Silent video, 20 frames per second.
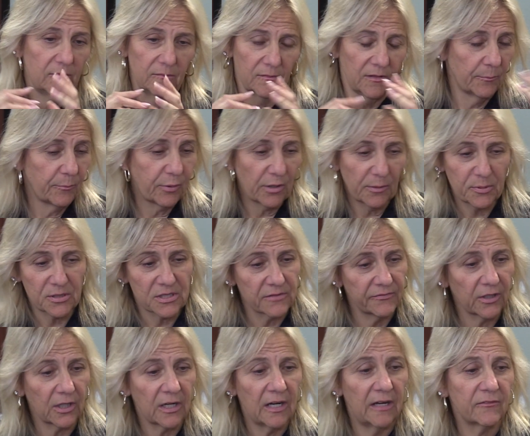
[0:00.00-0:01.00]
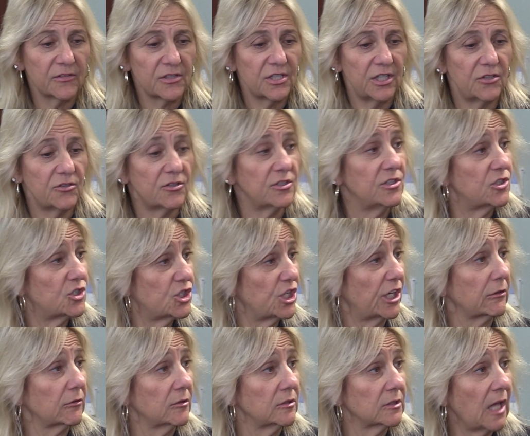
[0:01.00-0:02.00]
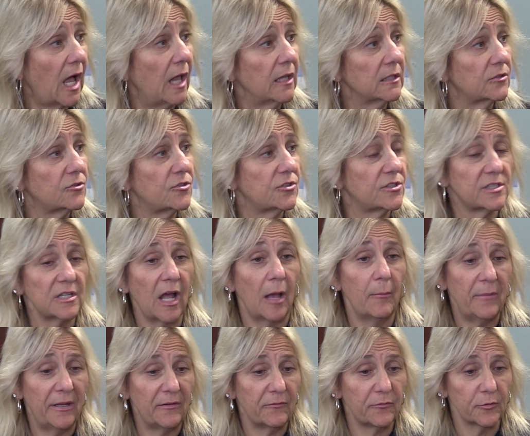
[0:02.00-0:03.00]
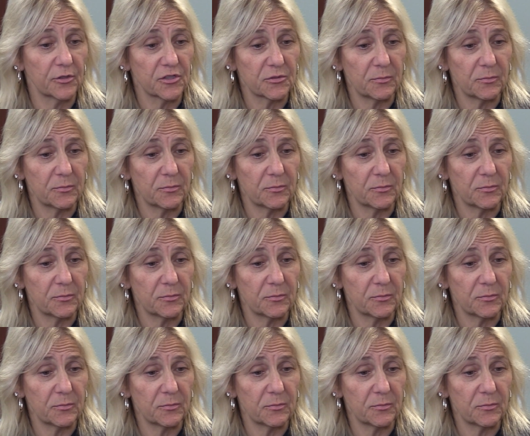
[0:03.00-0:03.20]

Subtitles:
the purpose of our conversation is general knowledge. It's not meant for